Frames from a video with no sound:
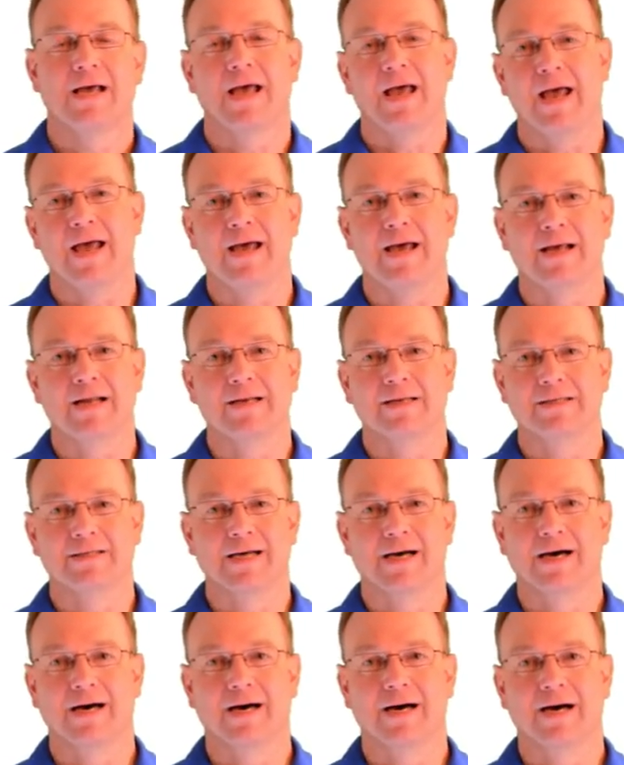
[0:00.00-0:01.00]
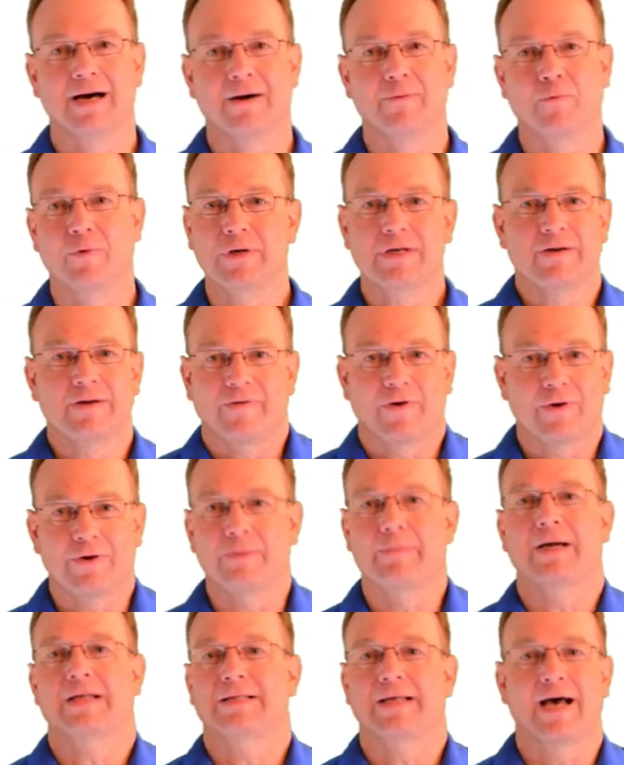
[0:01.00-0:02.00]
And wouldn't have heard
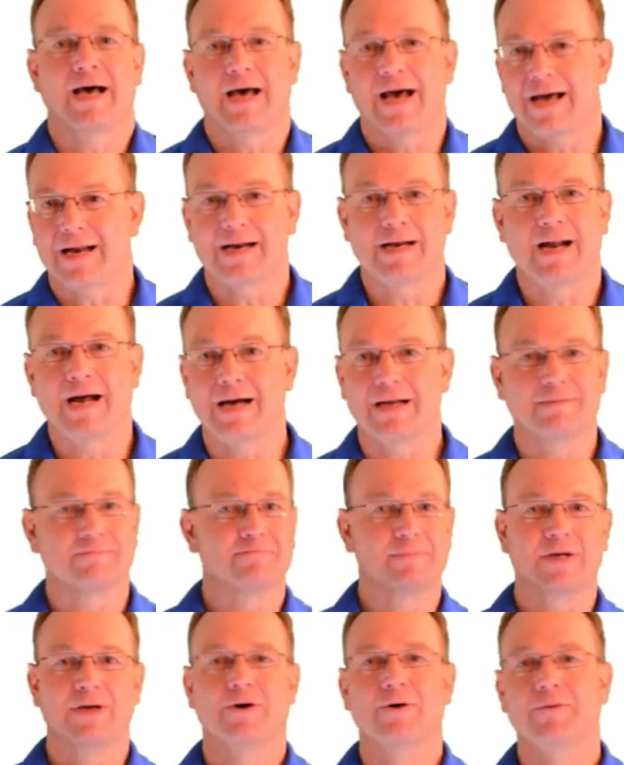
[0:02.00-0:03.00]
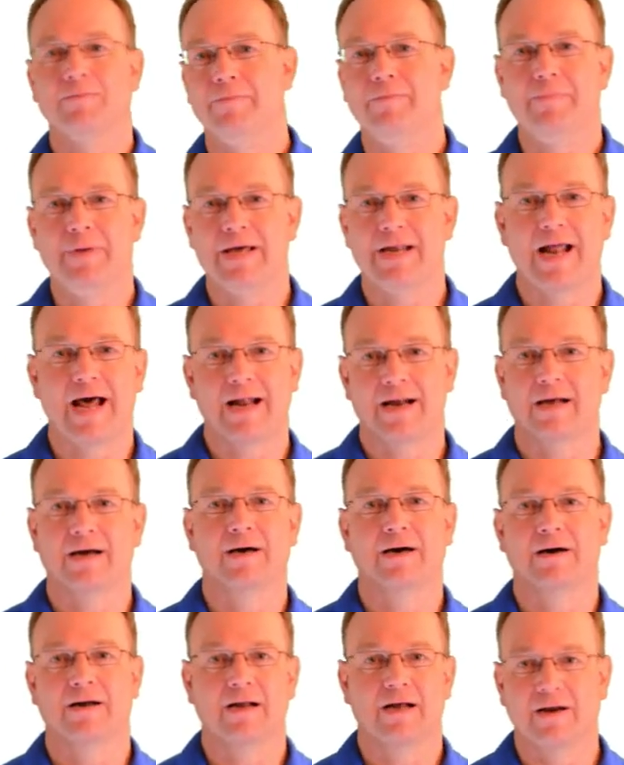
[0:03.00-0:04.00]
about that had I not, been at
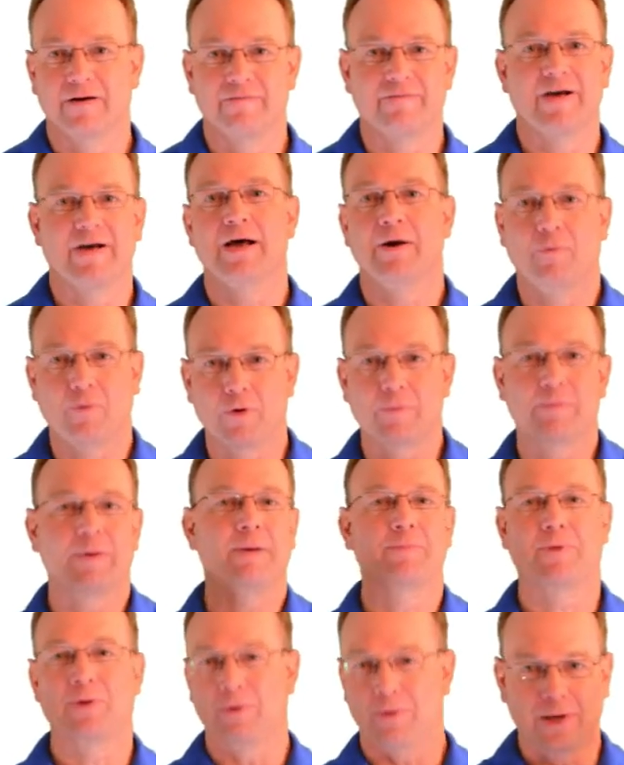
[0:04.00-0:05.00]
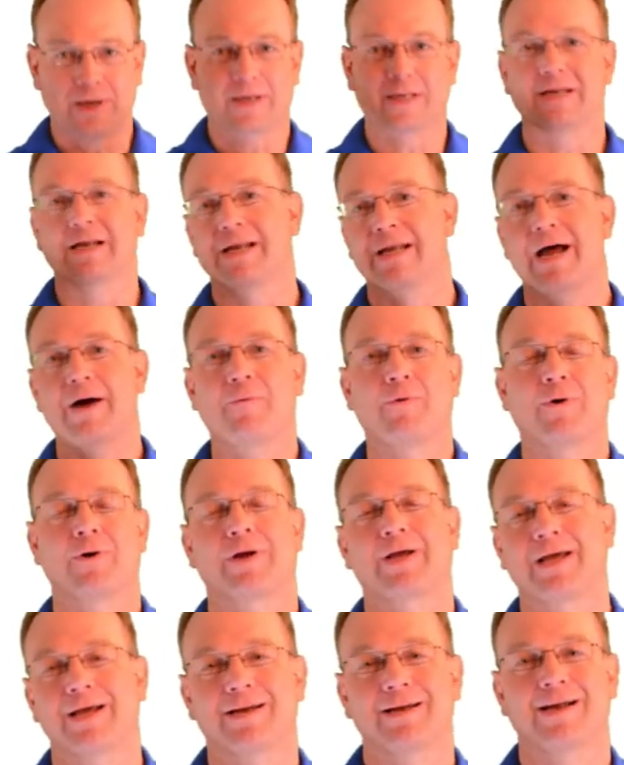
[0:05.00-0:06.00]
an event where people are looking to
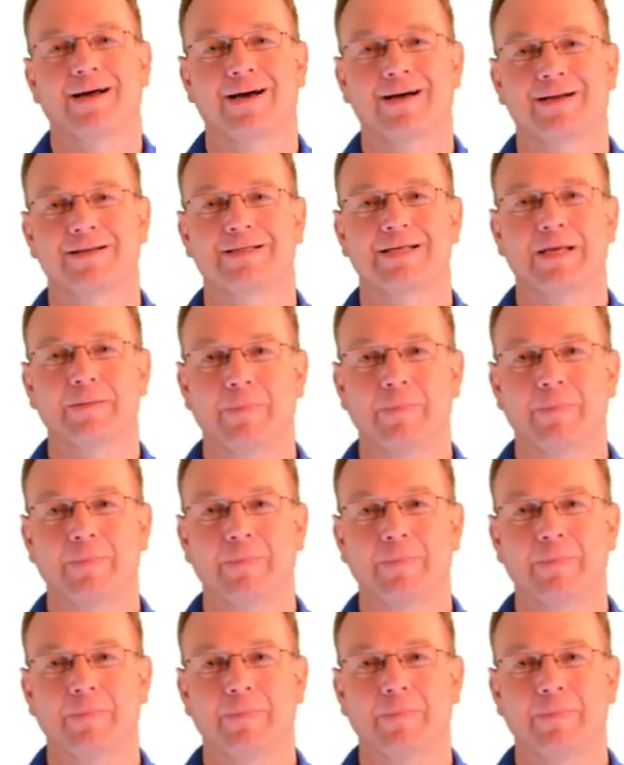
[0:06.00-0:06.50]
network and team